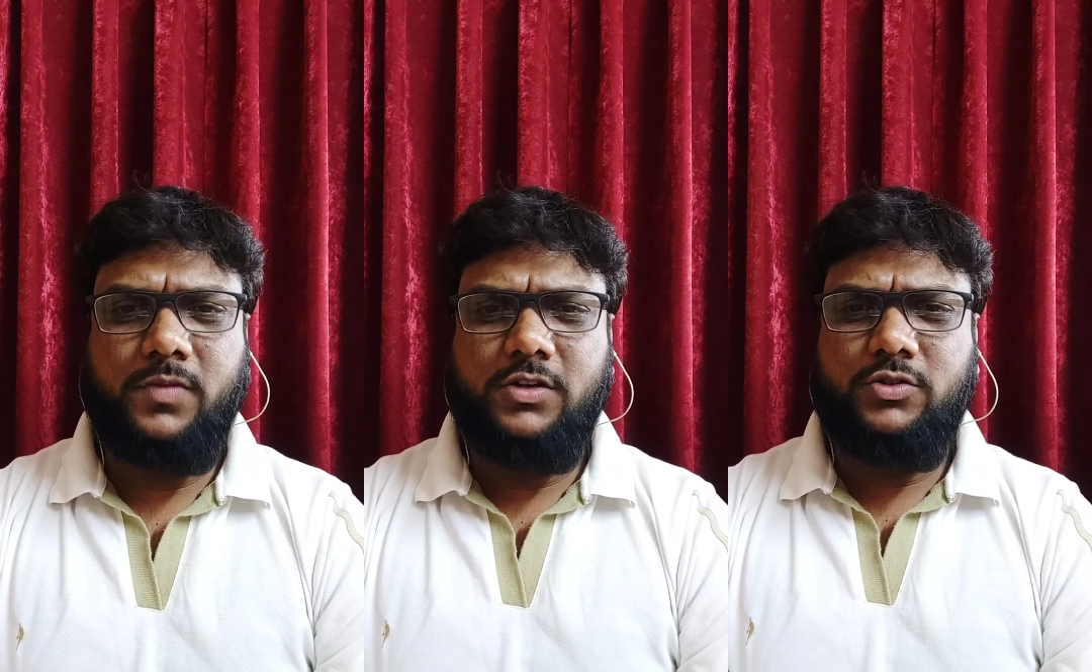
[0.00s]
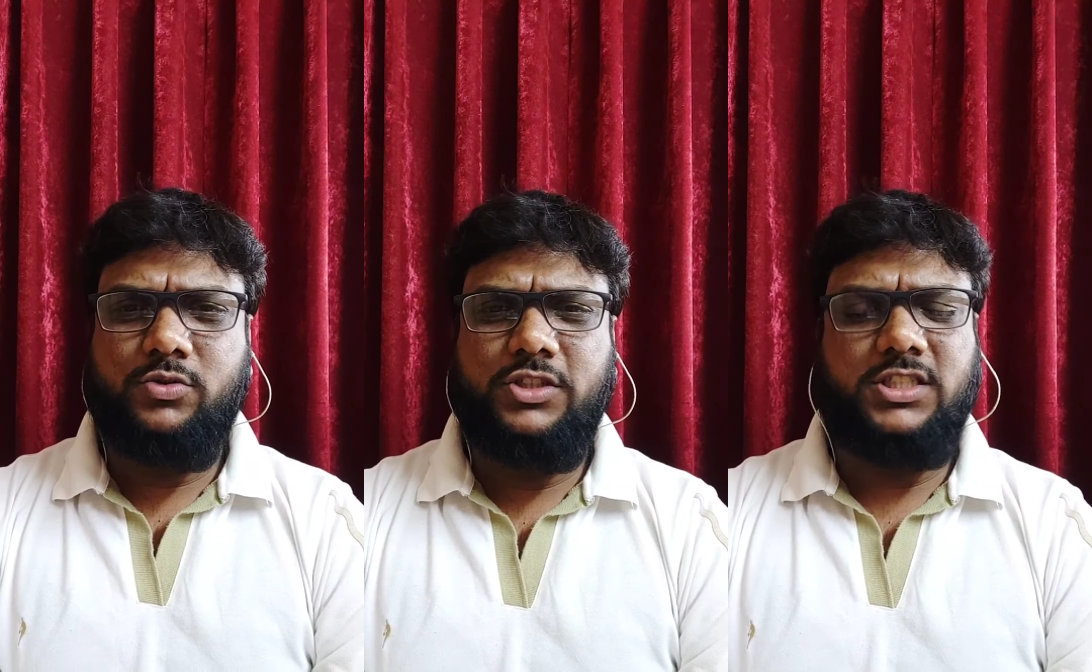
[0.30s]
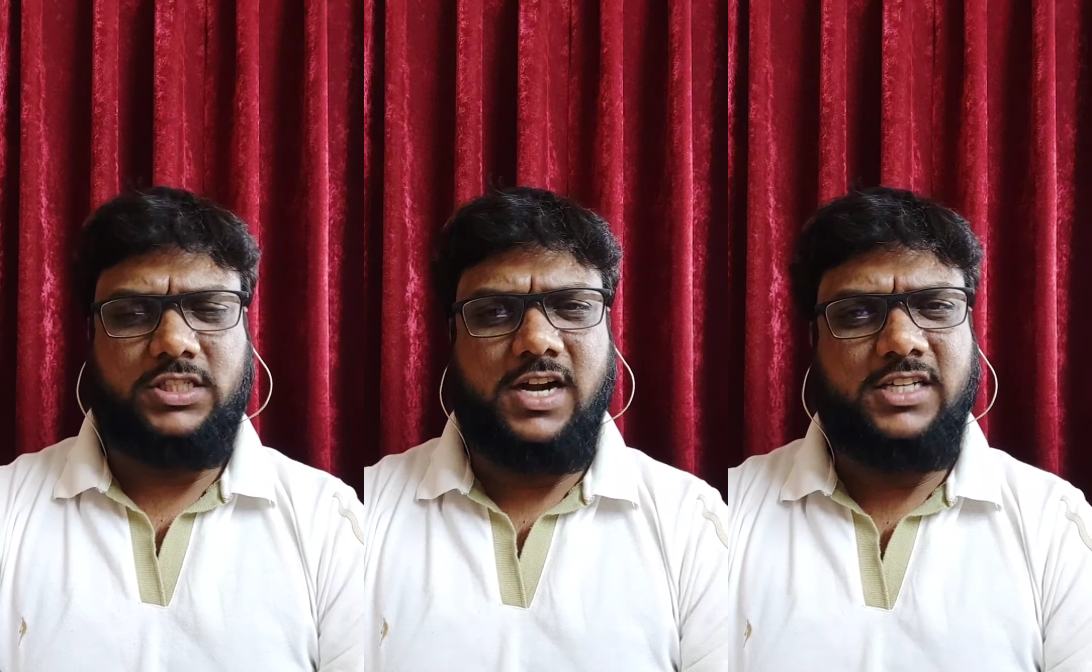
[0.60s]
So
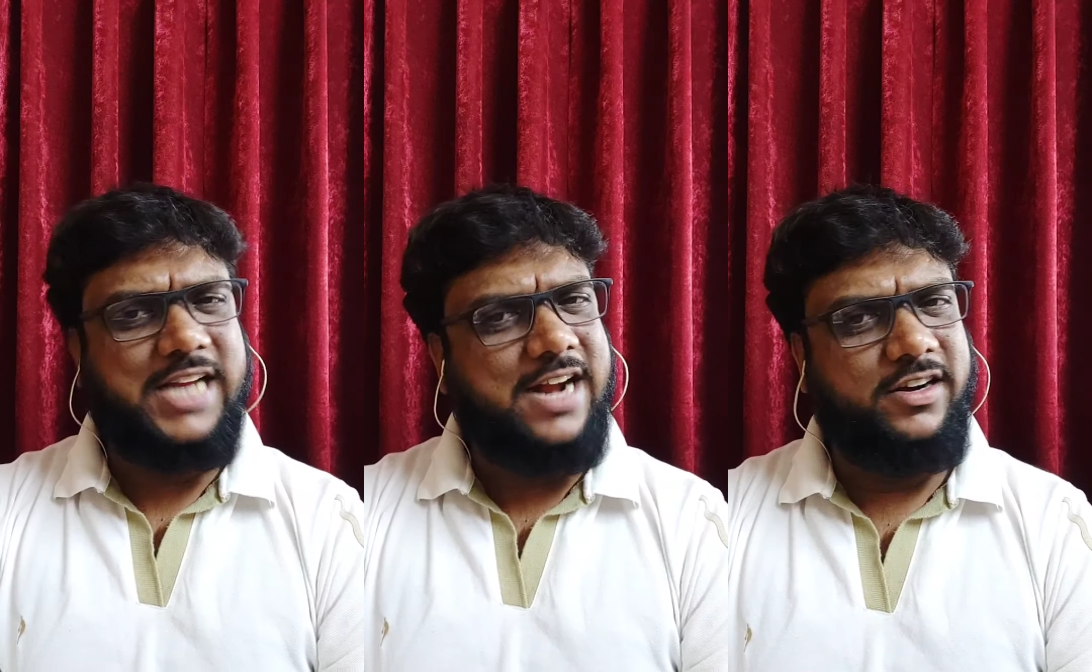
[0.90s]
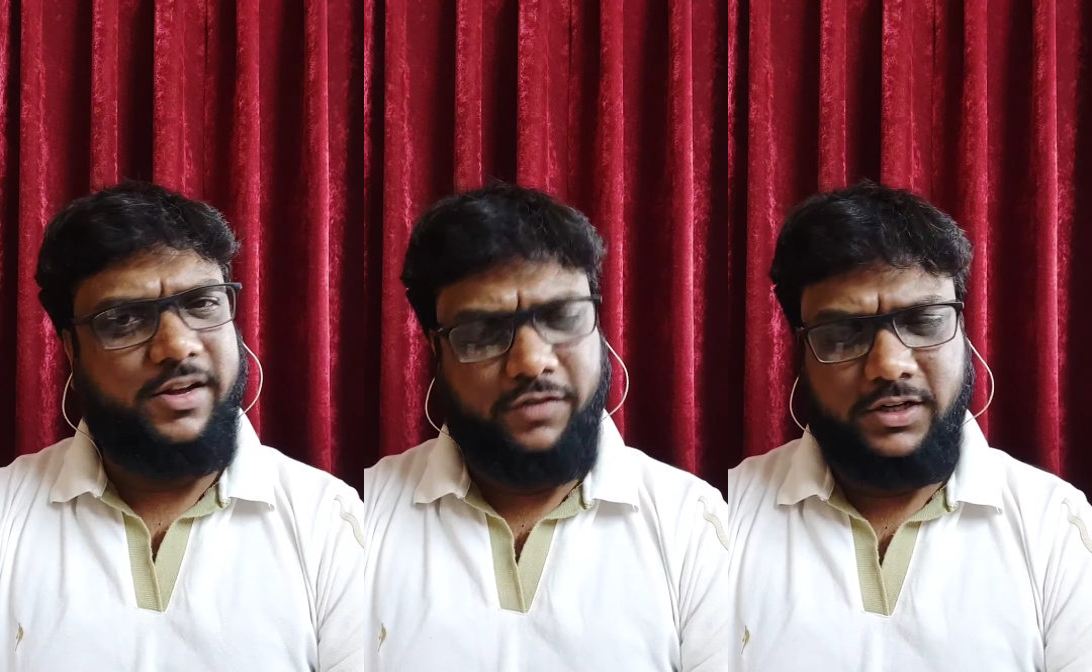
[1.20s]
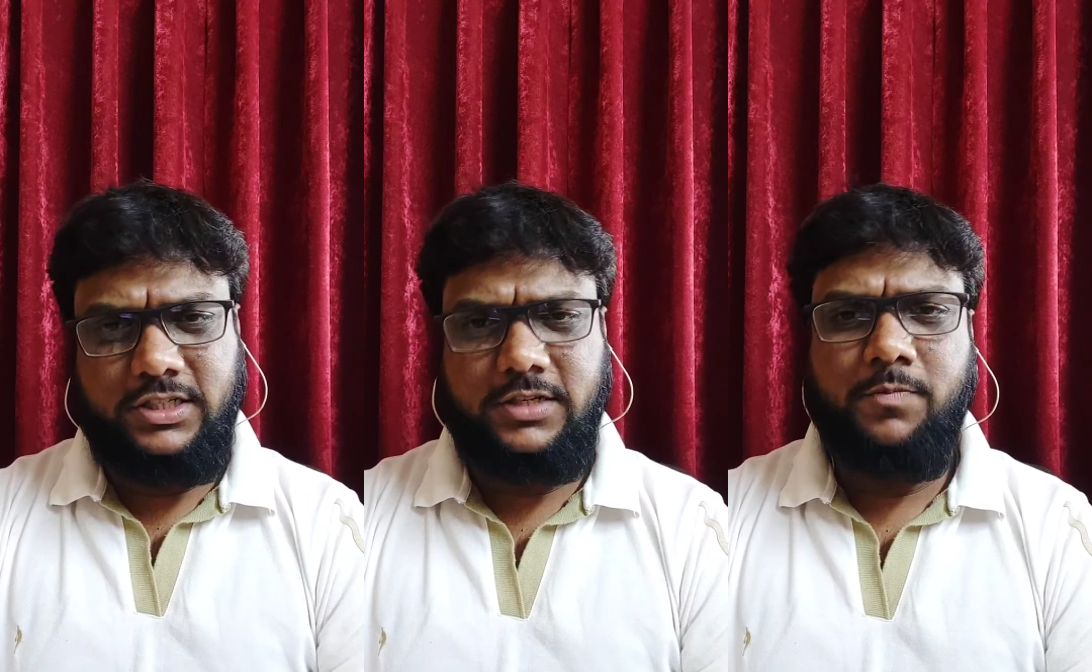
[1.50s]
just understand the
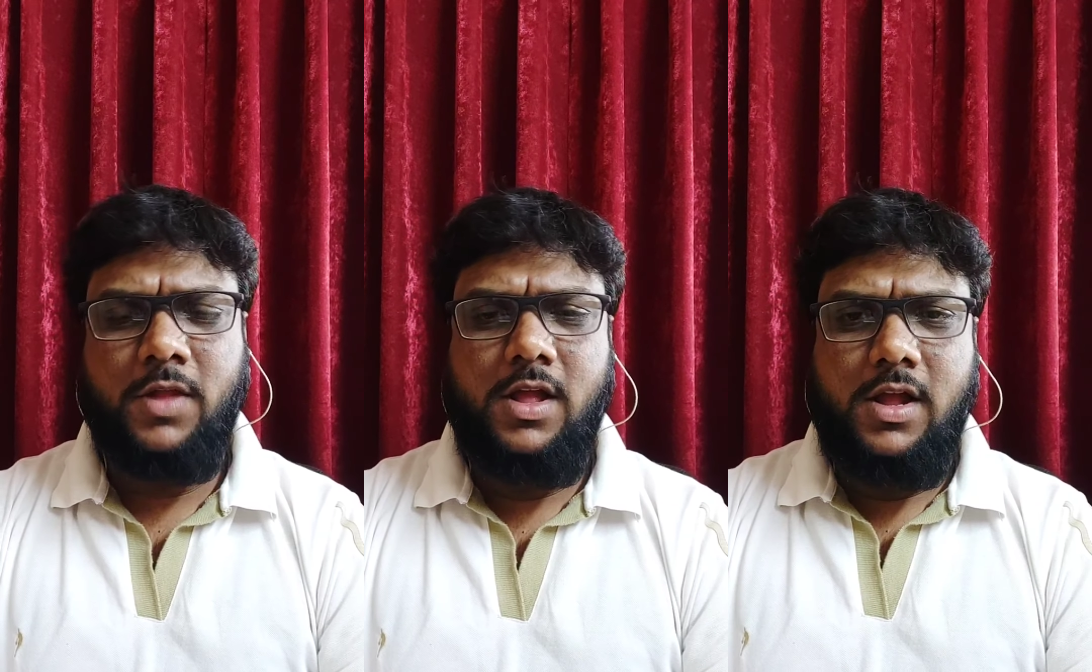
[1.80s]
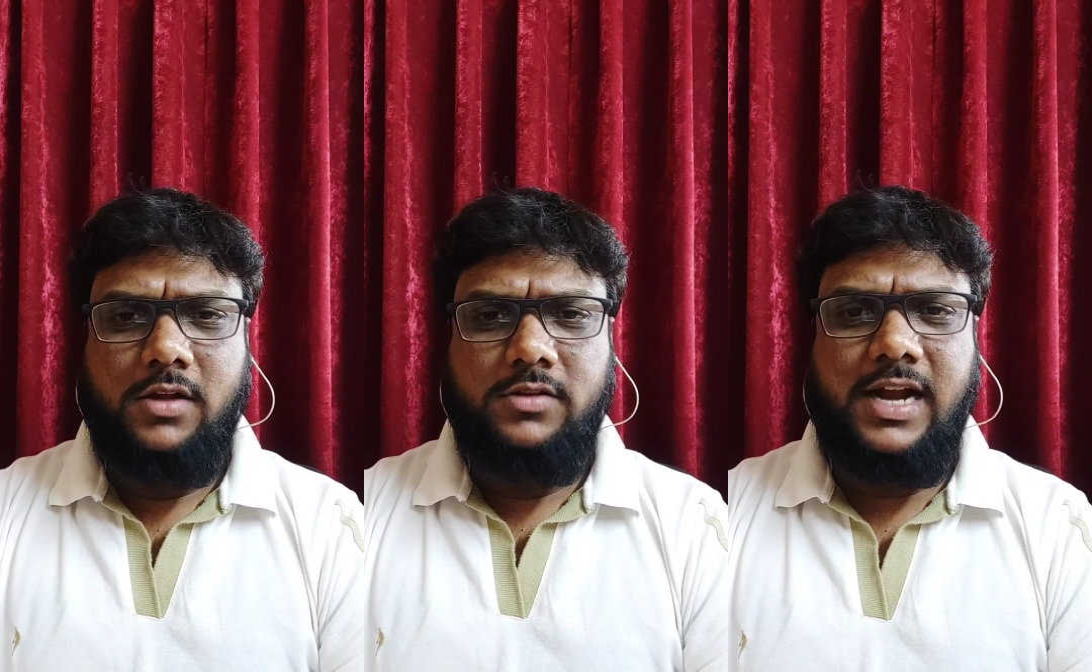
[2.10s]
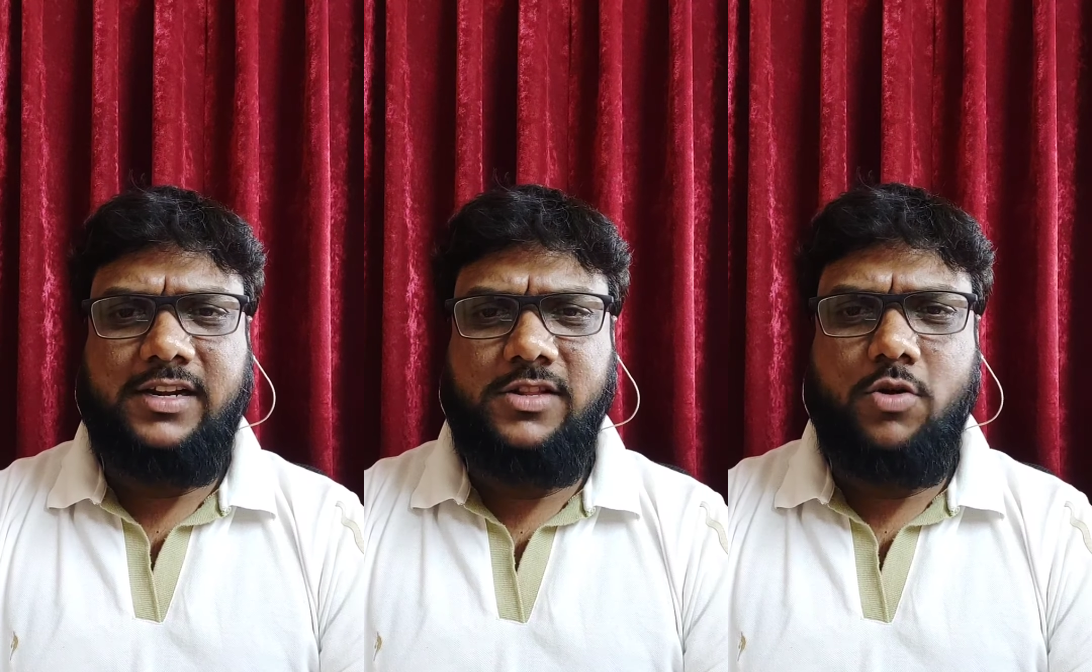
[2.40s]
difference,
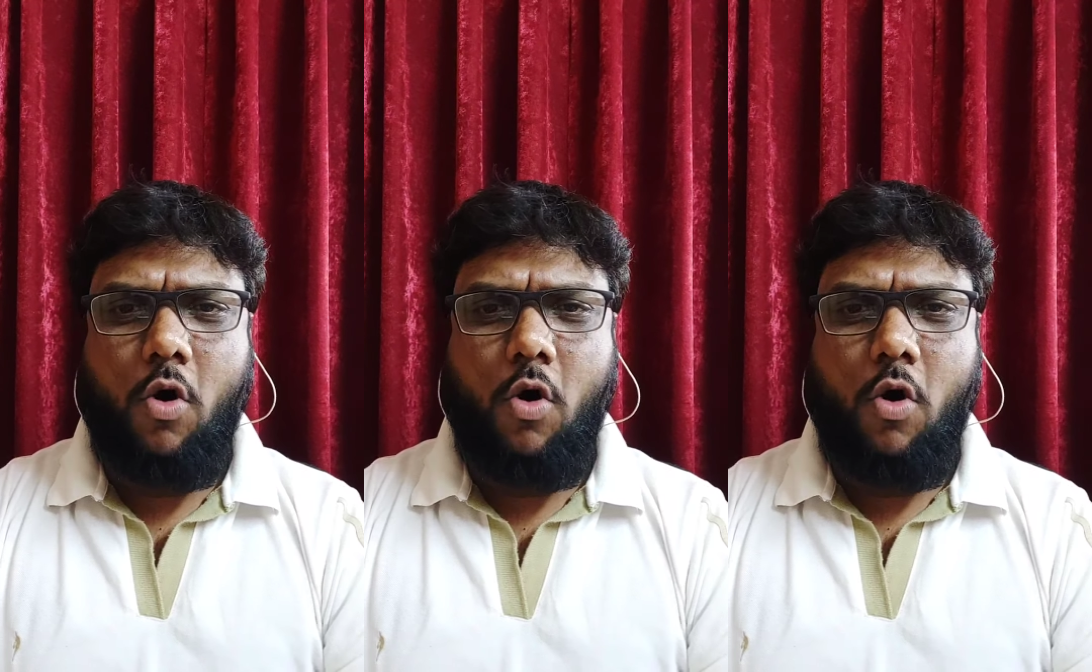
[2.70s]
that in